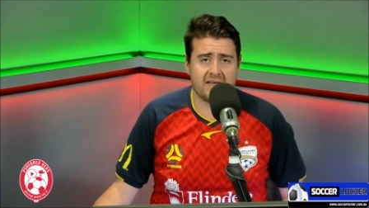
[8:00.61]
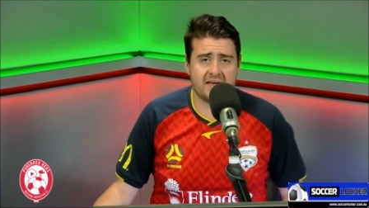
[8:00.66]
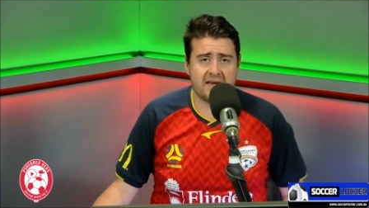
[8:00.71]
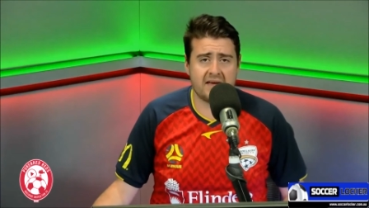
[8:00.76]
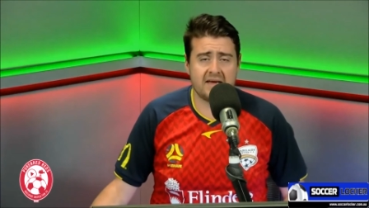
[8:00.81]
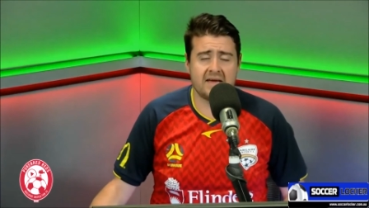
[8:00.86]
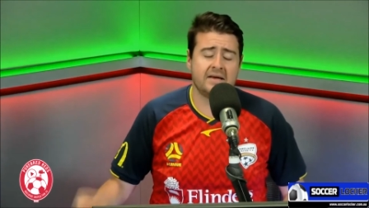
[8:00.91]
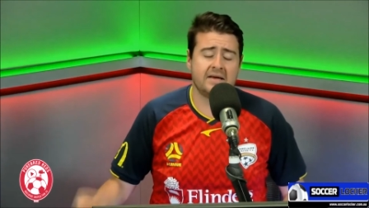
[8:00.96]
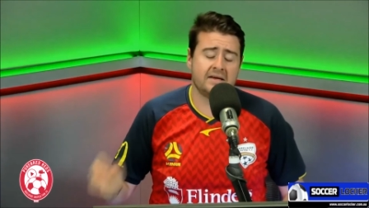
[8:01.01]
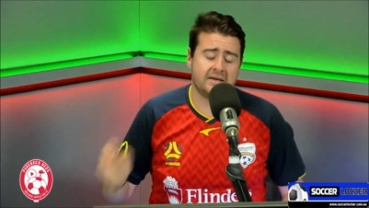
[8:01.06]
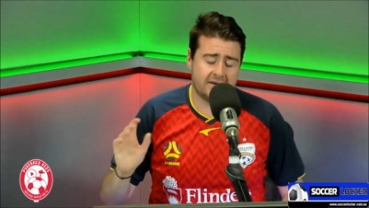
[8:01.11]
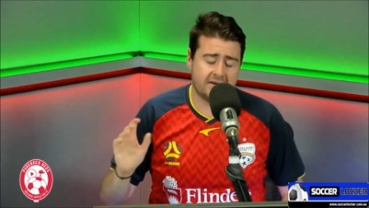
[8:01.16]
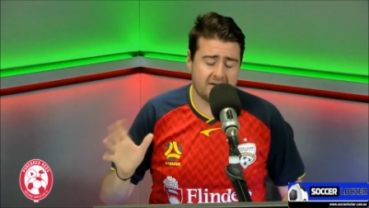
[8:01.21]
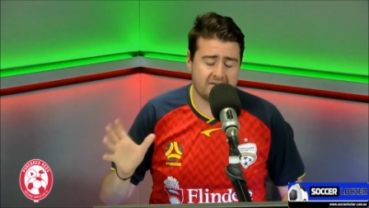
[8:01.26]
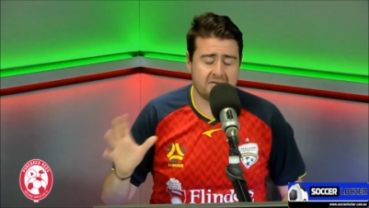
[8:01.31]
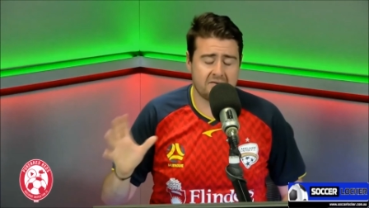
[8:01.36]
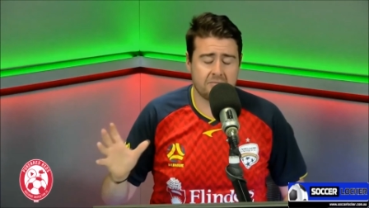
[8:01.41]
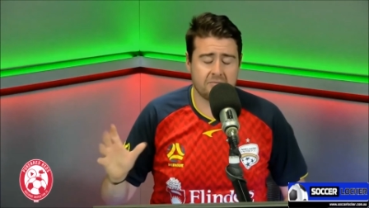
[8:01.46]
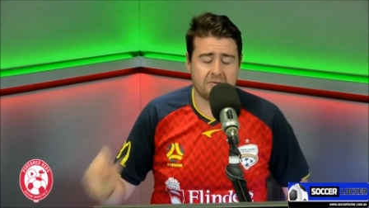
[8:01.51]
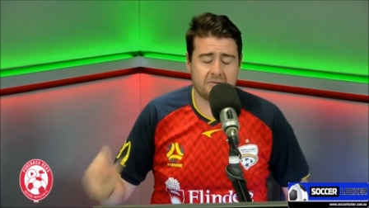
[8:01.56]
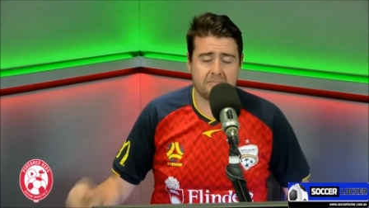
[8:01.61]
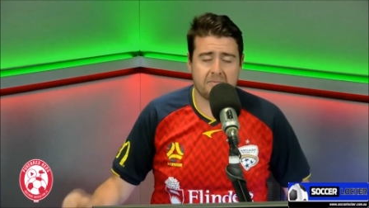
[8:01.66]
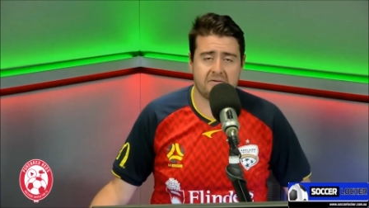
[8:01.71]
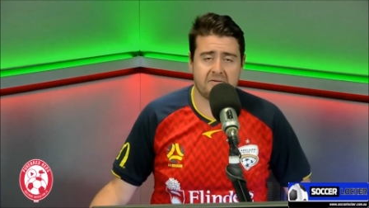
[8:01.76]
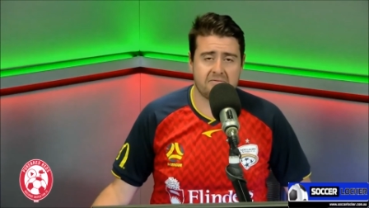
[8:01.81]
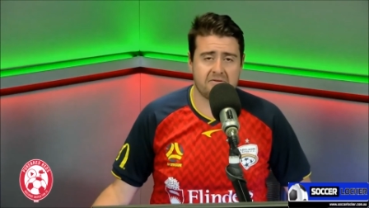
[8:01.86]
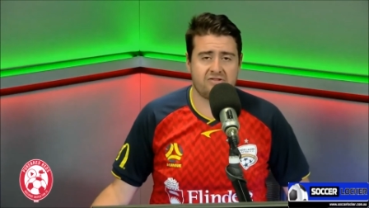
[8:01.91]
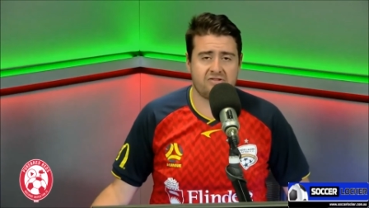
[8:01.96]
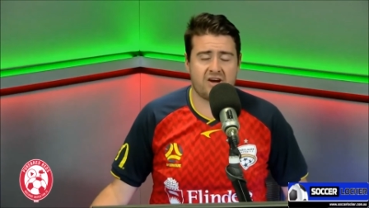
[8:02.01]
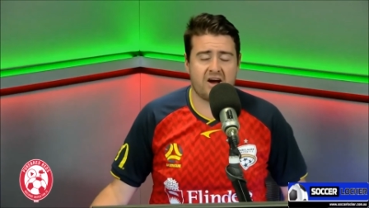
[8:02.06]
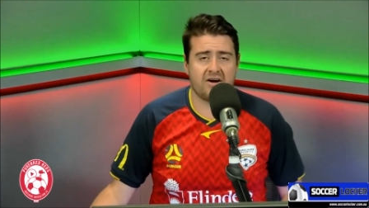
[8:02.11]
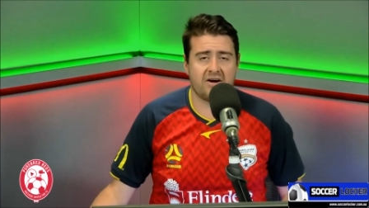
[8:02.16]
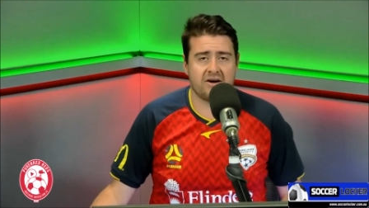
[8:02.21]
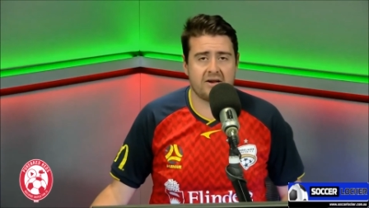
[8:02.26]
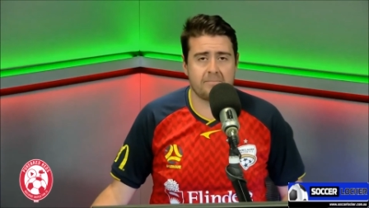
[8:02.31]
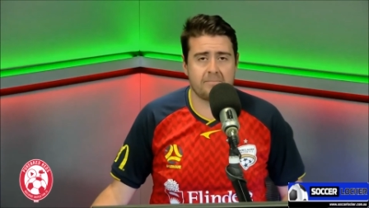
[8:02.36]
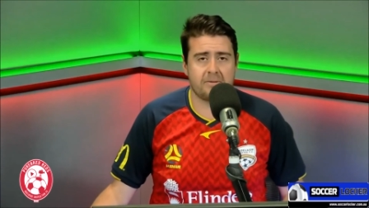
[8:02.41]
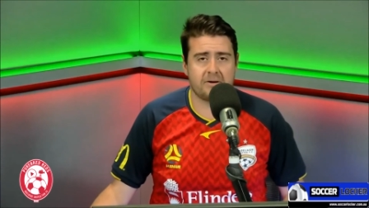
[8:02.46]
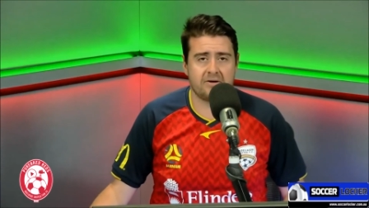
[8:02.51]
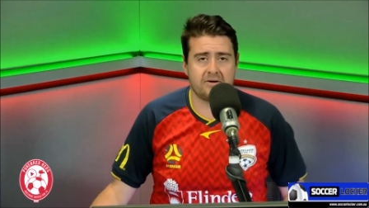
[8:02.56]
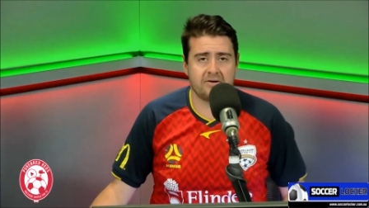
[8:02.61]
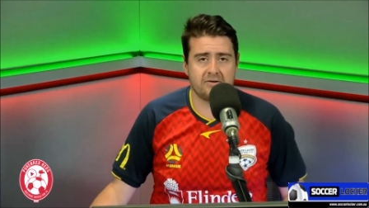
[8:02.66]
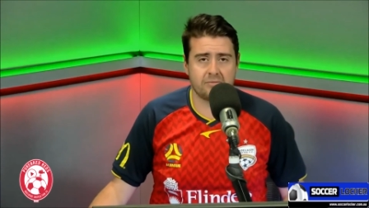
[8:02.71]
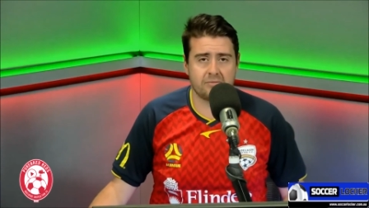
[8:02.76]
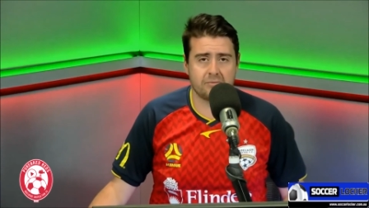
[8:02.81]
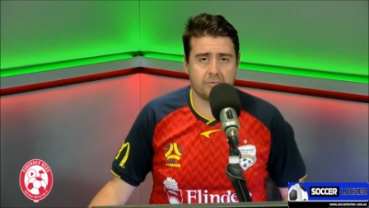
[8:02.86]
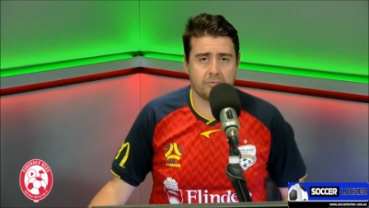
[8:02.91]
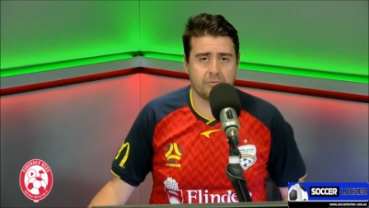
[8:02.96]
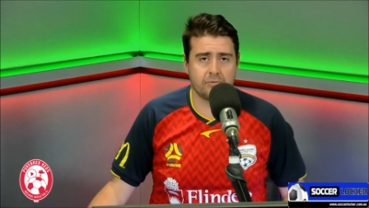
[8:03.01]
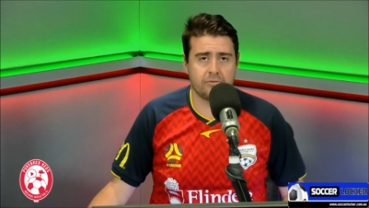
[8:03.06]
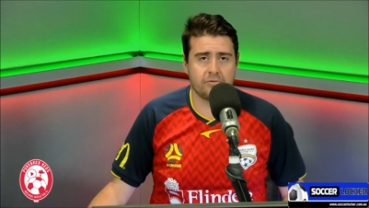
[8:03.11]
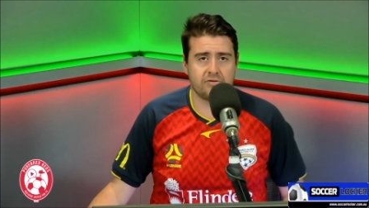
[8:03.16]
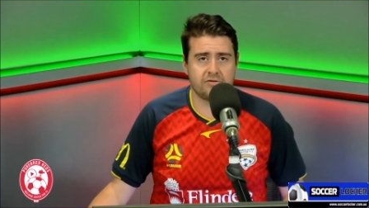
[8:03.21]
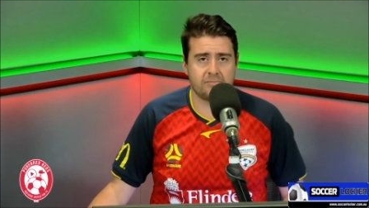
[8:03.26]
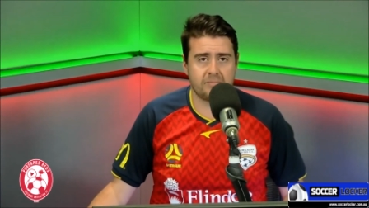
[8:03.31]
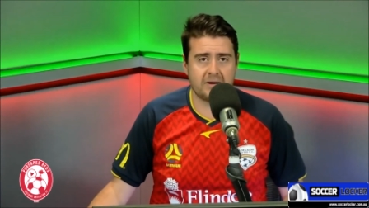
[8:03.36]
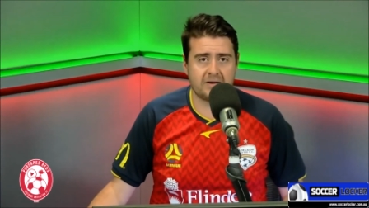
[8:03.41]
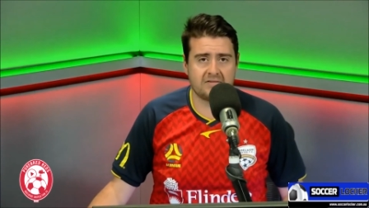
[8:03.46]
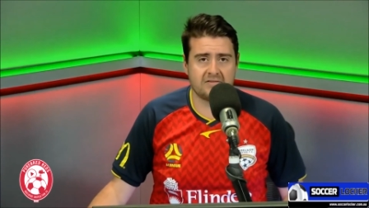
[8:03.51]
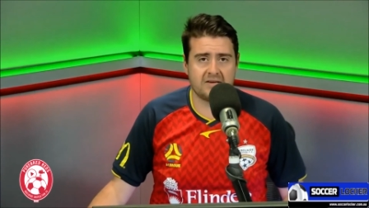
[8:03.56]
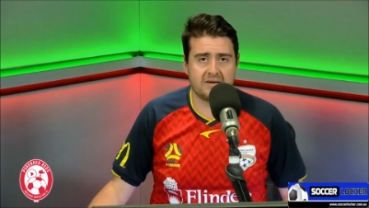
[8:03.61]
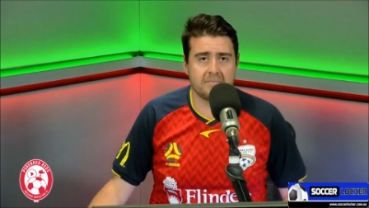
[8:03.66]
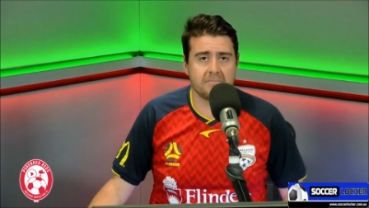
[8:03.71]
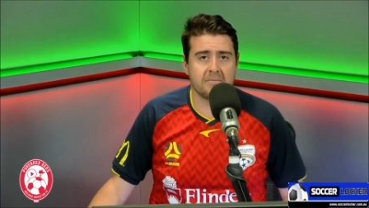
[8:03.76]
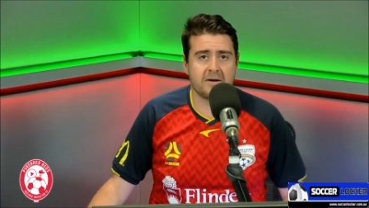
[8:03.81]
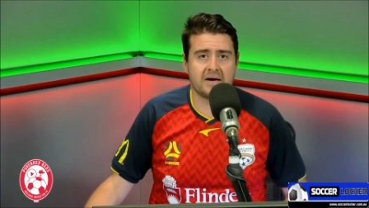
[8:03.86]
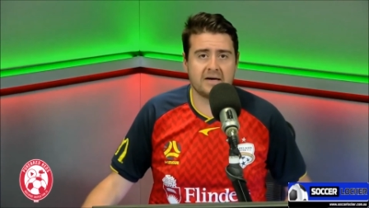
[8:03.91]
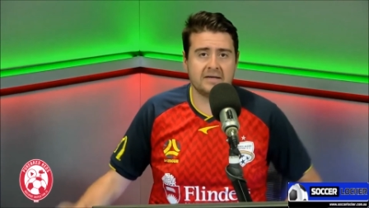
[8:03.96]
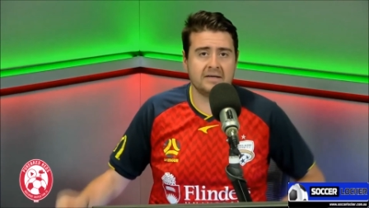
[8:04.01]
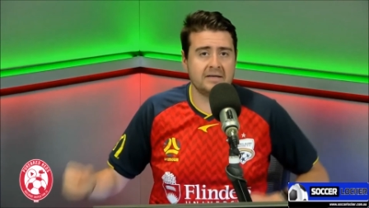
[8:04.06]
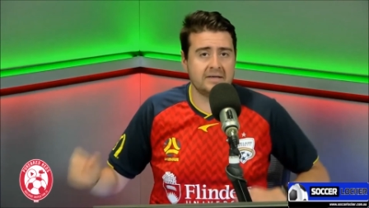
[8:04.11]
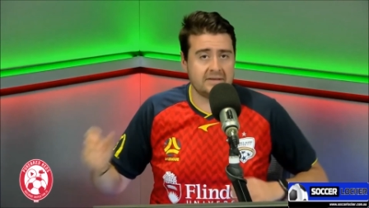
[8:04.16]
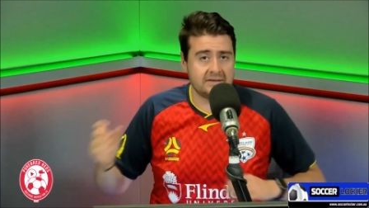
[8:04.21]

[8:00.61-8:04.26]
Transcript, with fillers: there. Yes, it was a bit of a charity appearance, with all due respect to him, but